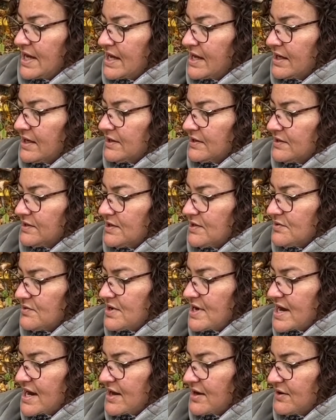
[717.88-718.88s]
So
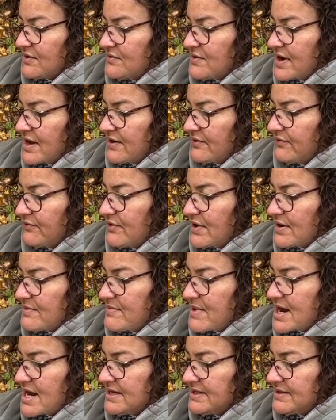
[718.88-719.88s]
now I have written
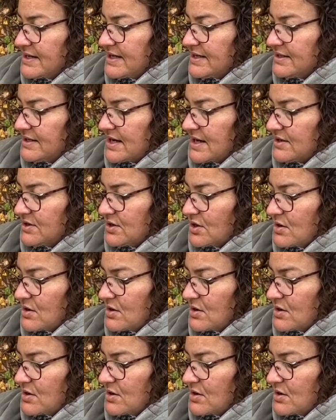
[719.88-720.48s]
my intent or